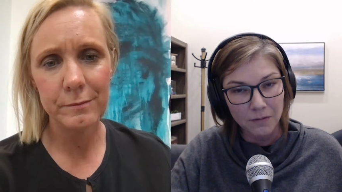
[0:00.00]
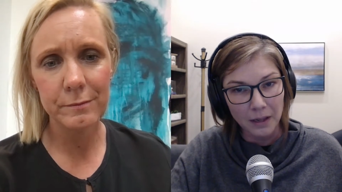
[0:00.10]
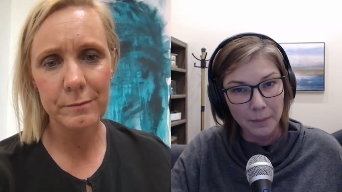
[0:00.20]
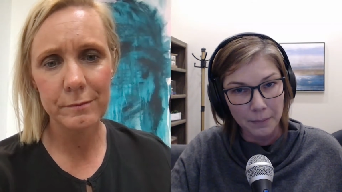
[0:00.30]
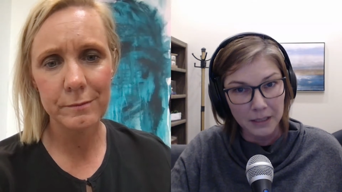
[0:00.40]

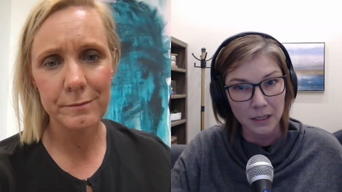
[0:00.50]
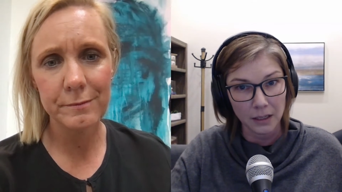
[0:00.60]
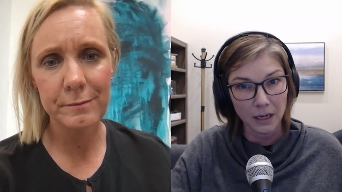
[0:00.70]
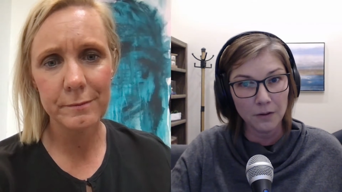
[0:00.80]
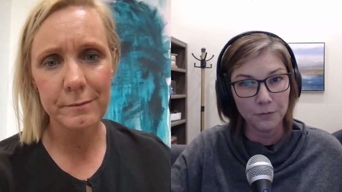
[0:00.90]

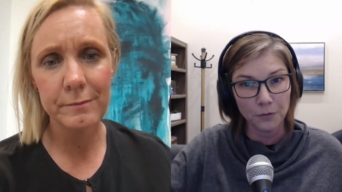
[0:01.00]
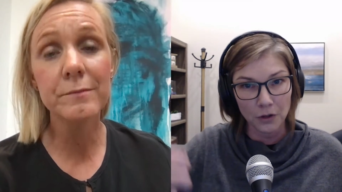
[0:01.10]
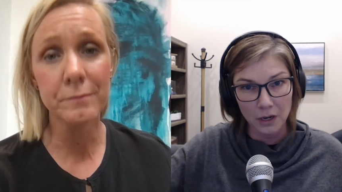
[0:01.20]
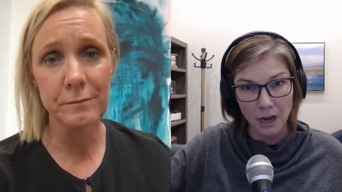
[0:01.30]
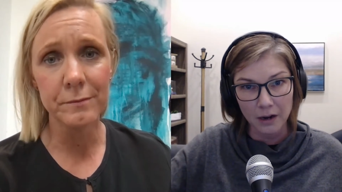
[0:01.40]
Speaker 1: developmentally
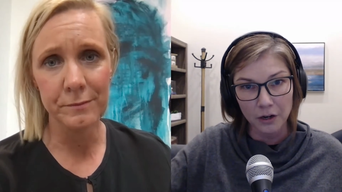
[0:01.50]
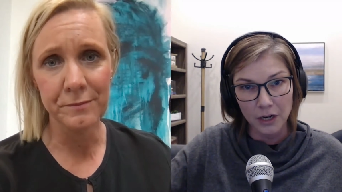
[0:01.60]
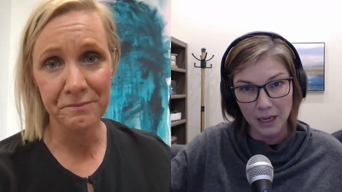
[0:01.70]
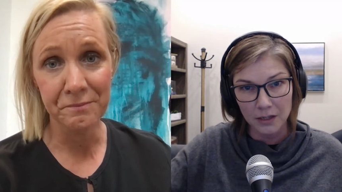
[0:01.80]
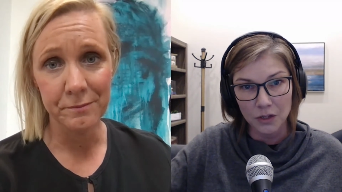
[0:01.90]
for the younger
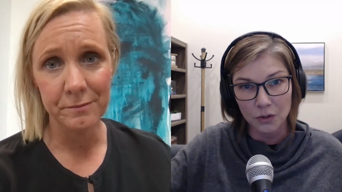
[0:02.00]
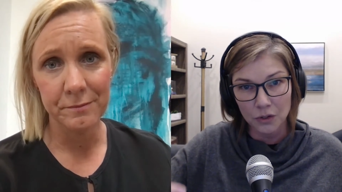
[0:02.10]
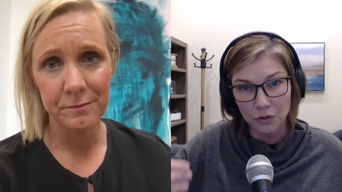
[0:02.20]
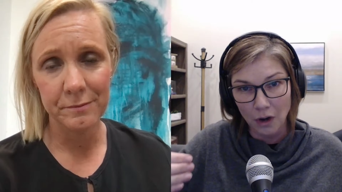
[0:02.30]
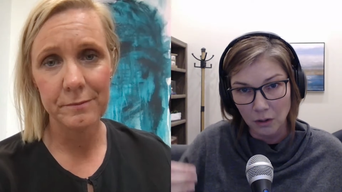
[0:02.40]
kids who
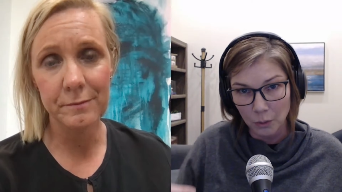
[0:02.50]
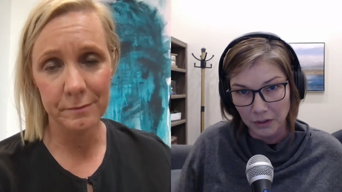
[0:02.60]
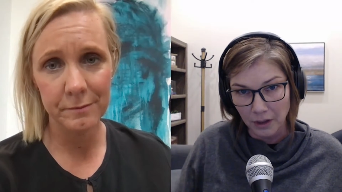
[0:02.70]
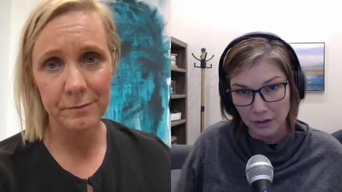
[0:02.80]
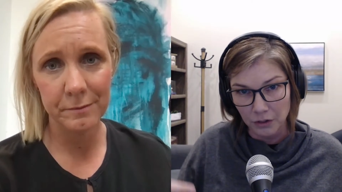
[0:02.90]
struggle
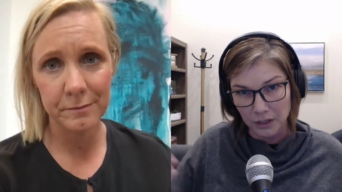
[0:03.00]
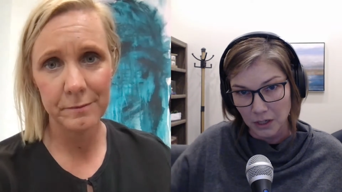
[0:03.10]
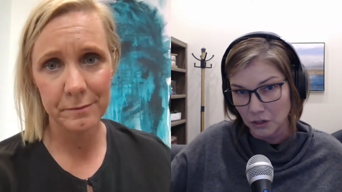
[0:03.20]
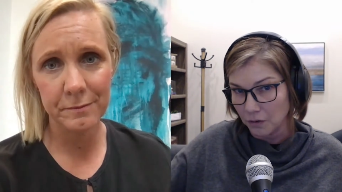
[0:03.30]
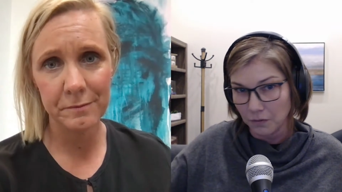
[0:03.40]
with that
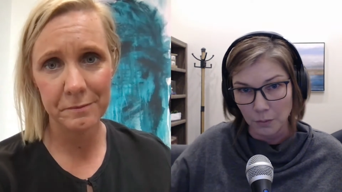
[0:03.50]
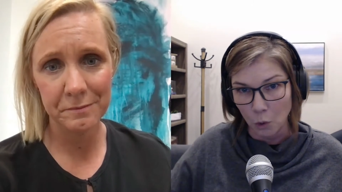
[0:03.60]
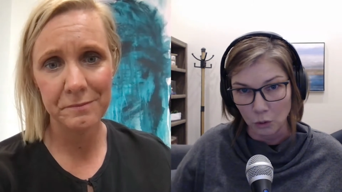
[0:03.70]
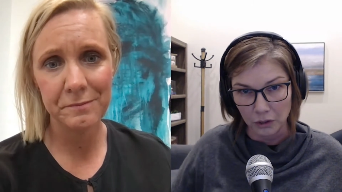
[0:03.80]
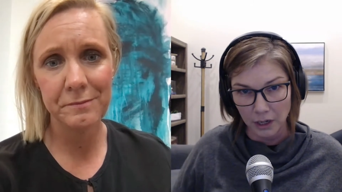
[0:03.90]
transition
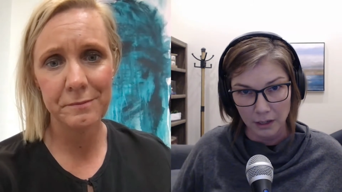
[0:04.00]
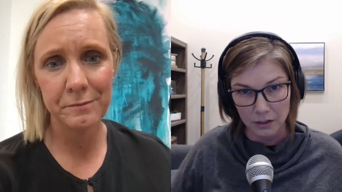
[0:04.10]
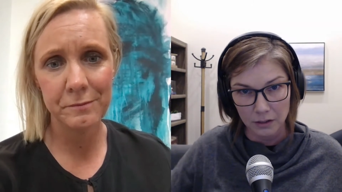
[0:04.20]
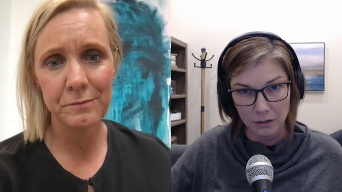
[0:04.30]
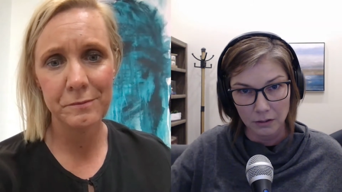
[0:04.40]
from older
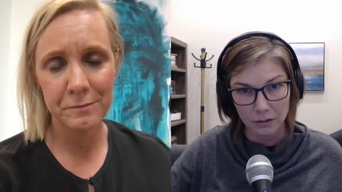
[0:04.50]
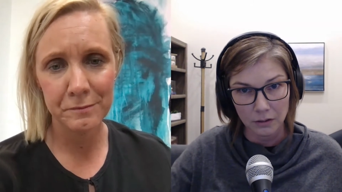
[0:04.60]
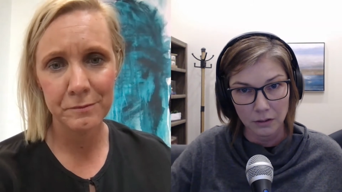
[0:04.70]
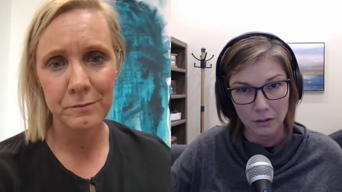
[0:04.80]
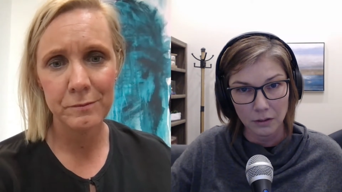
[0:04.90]
kids?
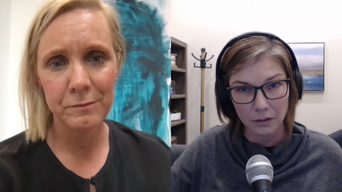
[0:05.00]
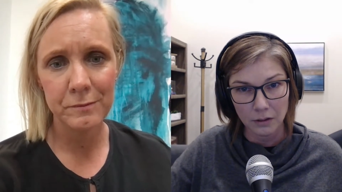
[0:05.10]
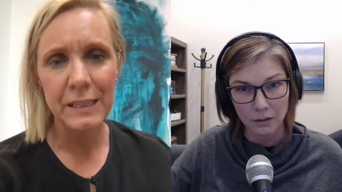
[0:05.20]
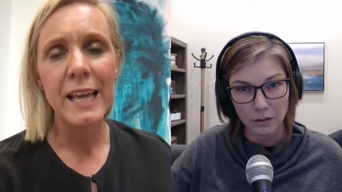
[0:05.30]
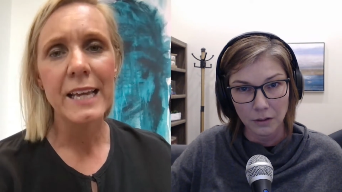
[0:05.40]

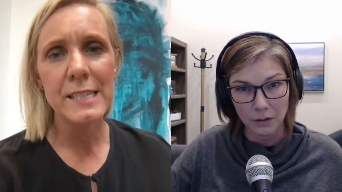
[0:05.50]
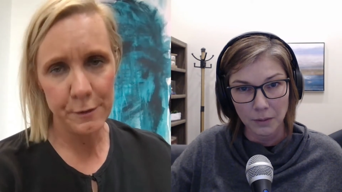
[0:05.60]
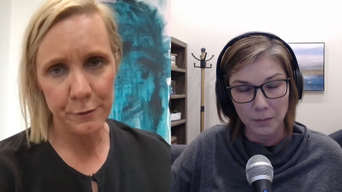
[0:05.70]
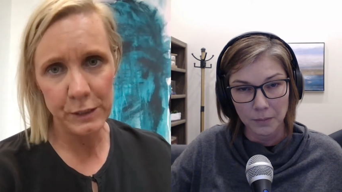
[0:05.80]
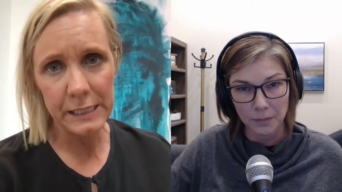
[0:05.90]

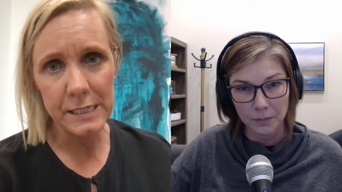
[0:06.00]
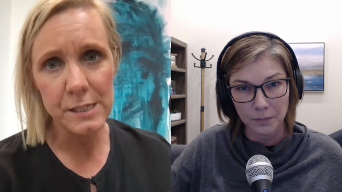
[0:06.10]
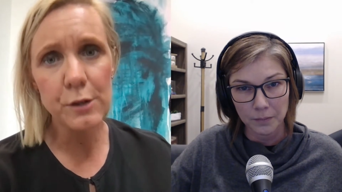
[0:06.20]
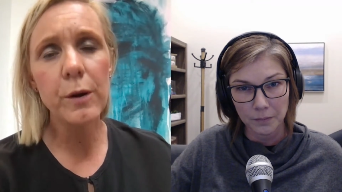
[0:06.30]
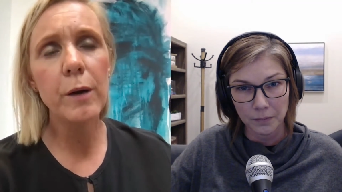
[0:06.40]
Speaker 2: Definitely.
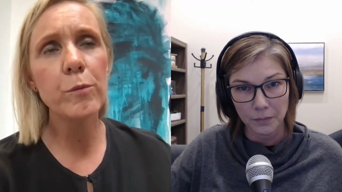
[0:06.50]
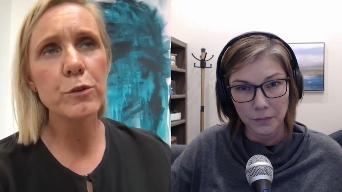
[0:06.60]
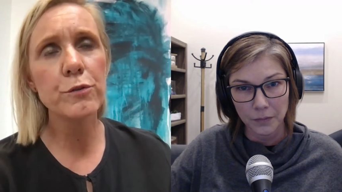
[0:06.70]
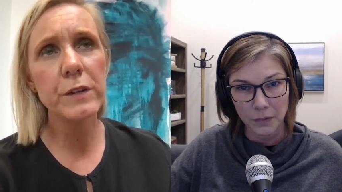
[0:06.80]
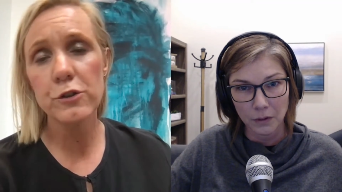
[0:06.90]
So I want
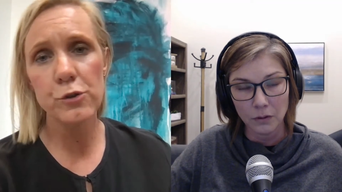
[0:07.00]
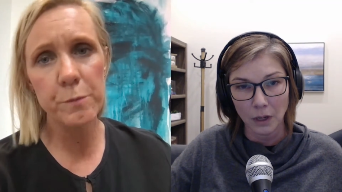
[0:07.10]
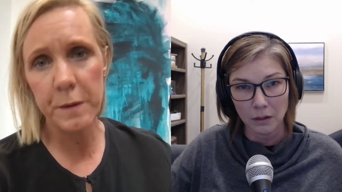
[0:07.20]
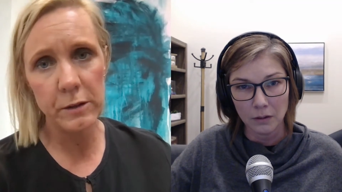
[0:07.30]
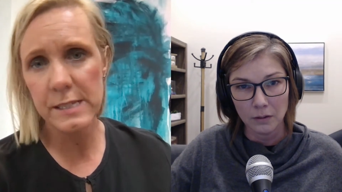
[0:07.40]
to reassure
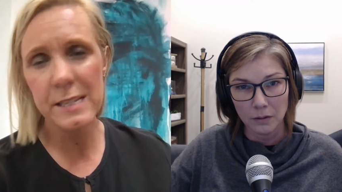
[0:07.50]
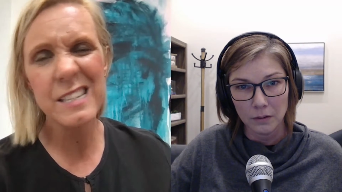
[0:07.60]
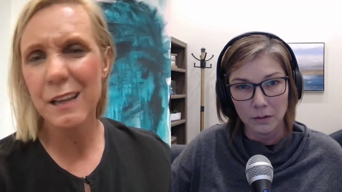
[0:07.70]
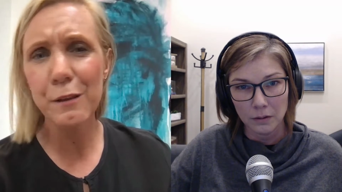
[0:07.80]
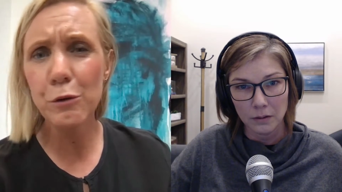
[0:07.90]
parents there's
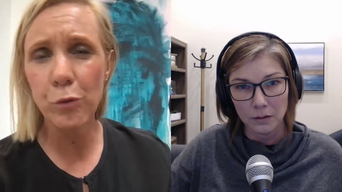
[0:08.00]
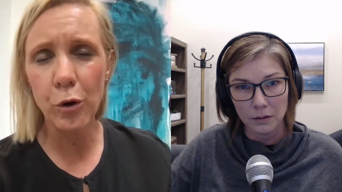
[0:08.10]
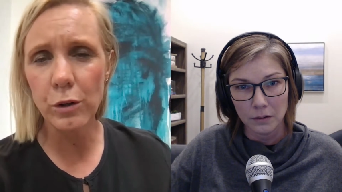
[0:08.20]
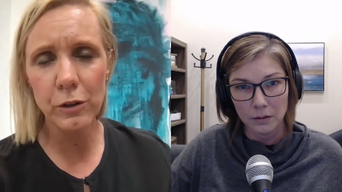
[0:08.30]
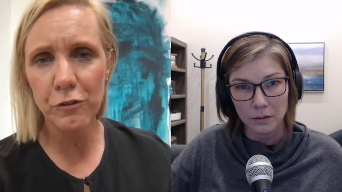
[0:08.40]
nothing
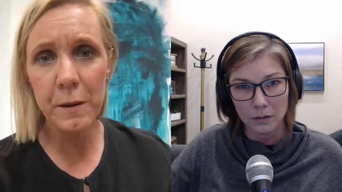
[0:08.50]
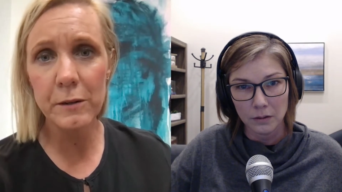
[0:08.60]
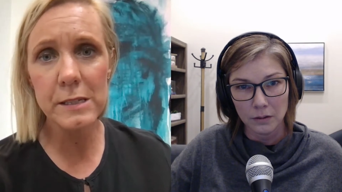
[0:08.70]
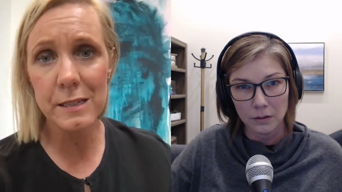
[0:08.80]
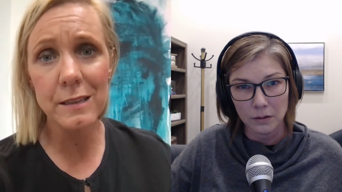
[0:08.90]
wrong. A lot of
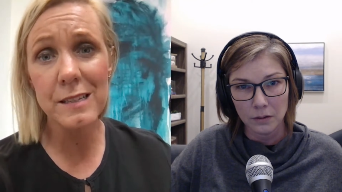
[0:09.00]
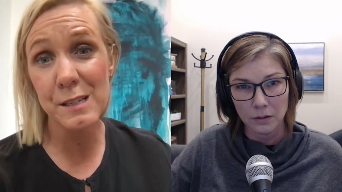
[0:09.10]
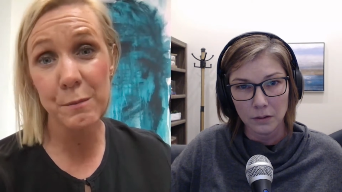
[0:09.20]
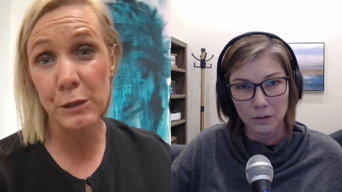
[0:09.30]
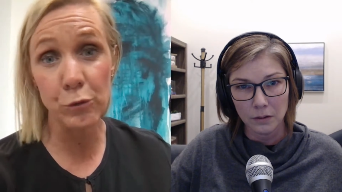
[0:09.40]
parents think there's
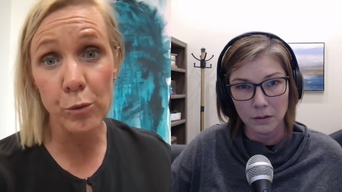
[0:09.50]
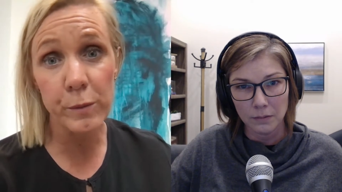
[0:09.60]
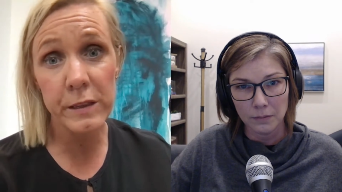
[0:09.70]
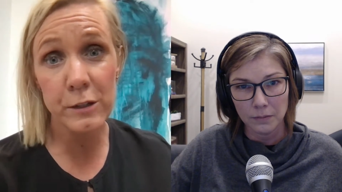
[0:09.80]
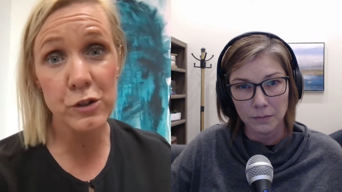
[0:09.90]
something wrong
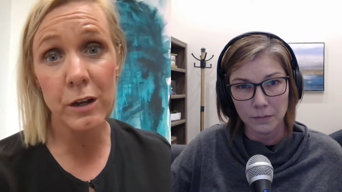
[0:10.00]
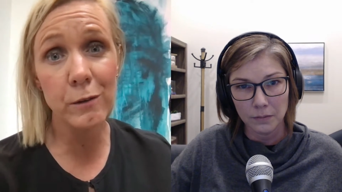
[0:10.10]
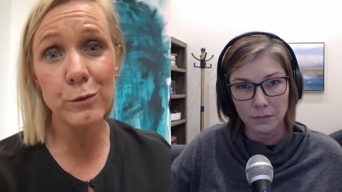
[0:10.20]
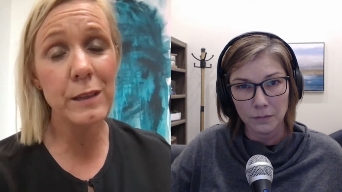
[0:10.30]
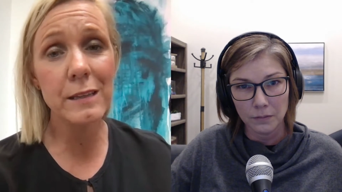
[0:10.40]
with their
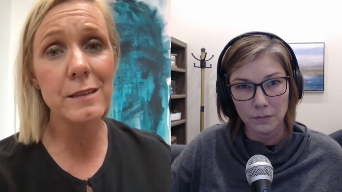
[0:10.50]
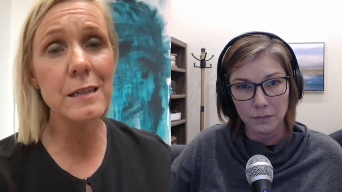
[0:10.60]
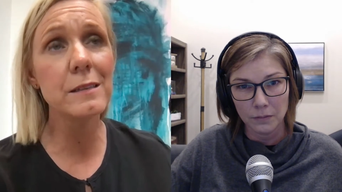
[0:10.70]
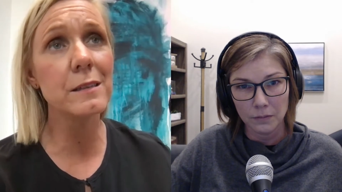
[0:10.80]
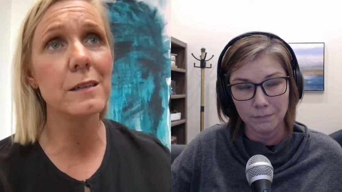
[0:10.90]
child, or they
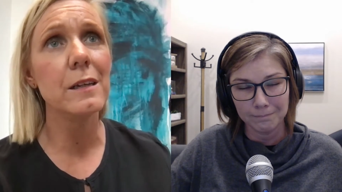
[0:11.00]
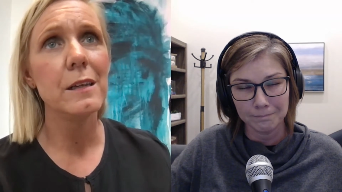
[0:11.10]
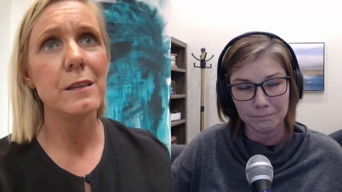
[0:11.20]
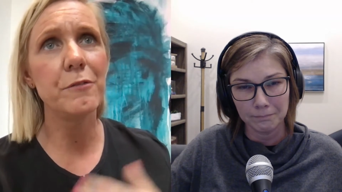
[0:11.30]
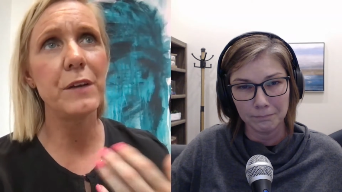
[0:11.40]
think that the